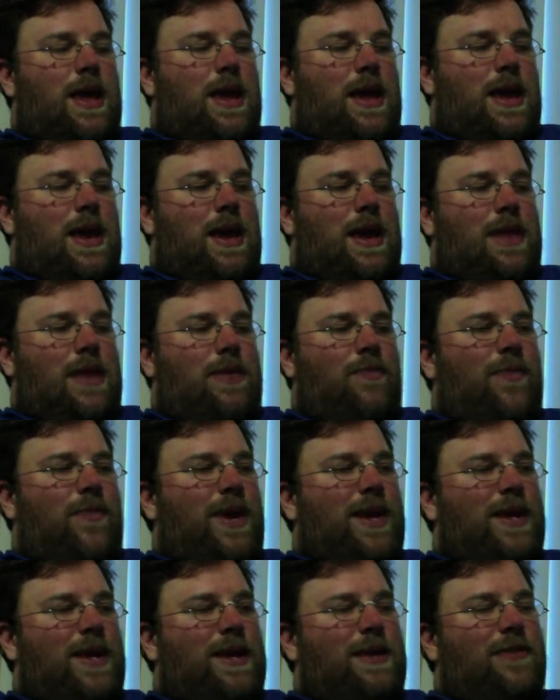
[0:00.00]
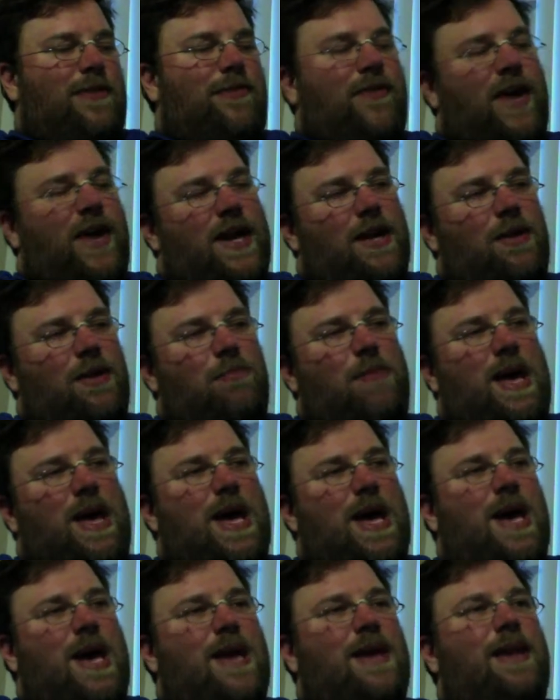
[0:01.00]
And really, the final
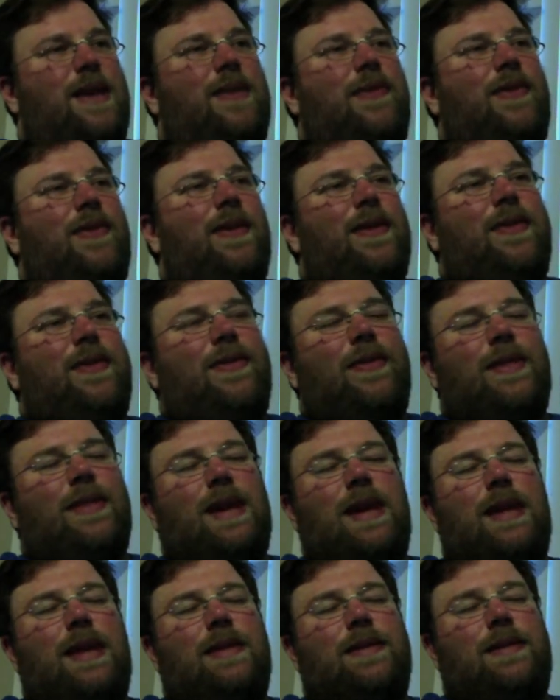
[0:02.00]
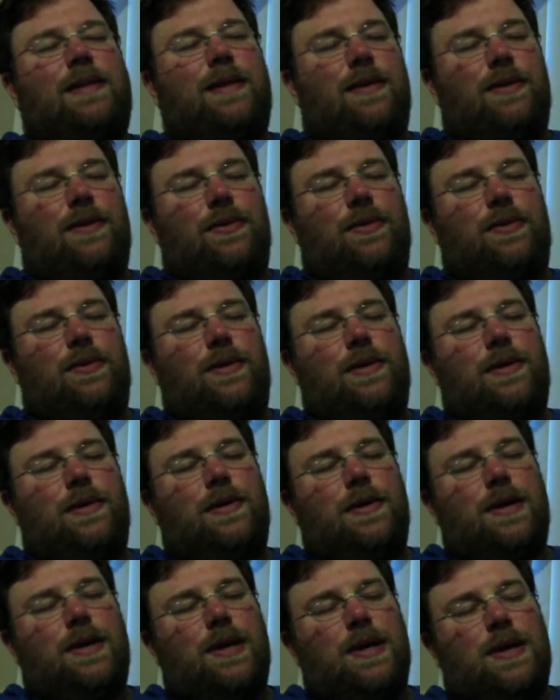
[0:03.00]
bad is this leads to
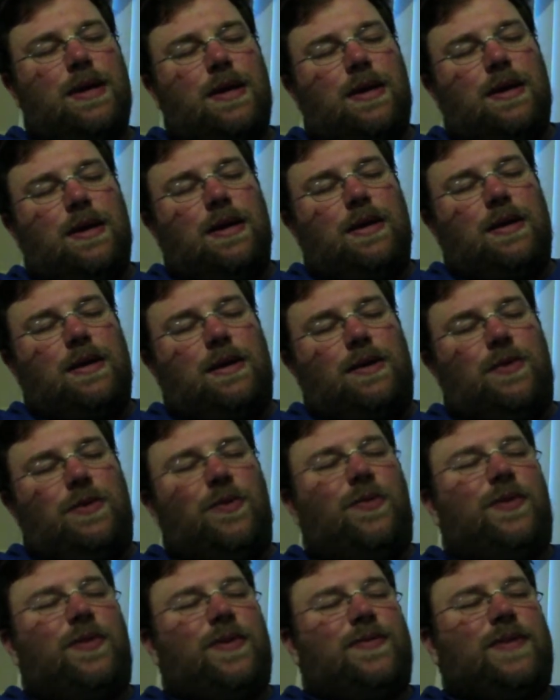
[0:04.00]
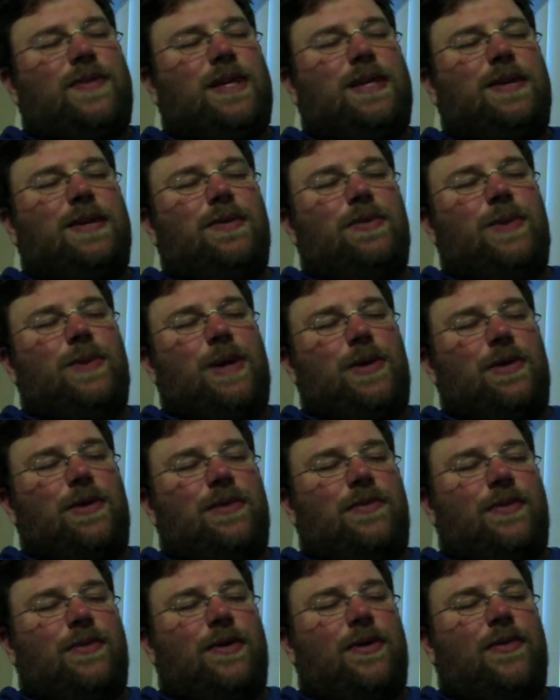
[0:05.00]
the New 52
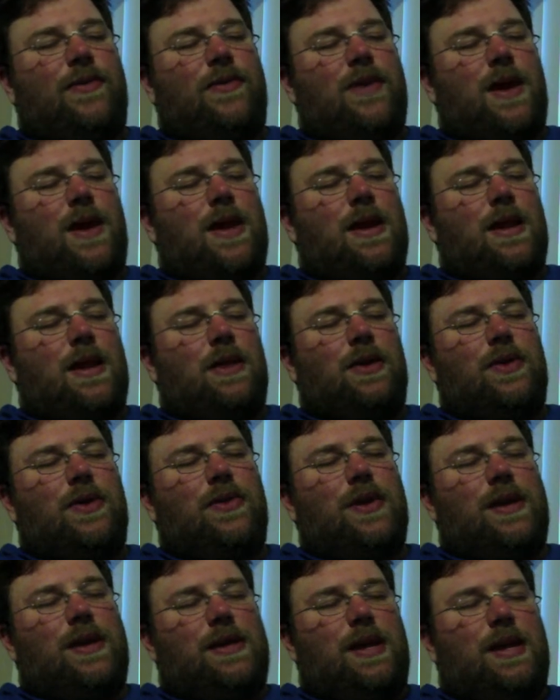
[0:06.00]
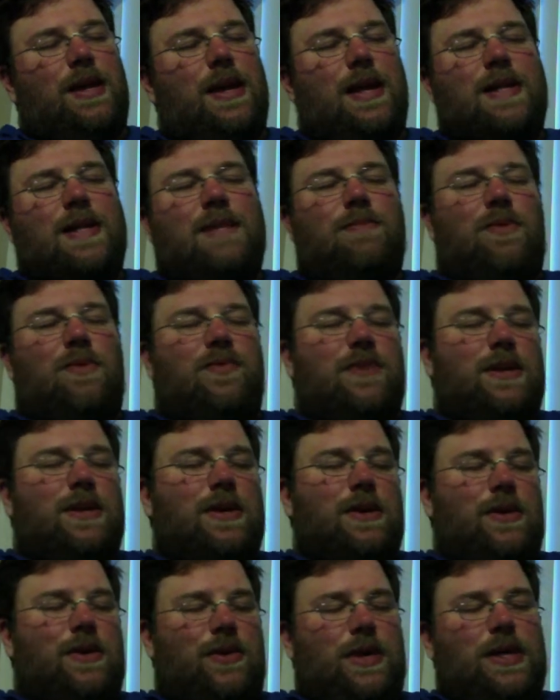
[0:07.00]
universe, and it looks like the next movie they're
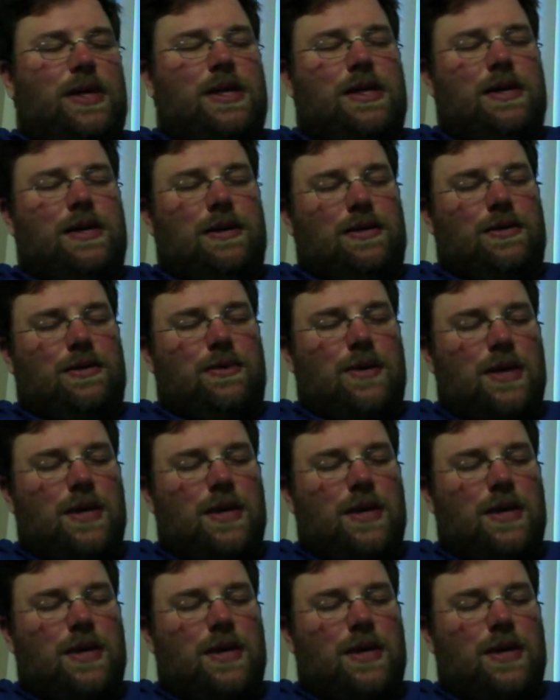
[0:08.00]
going to do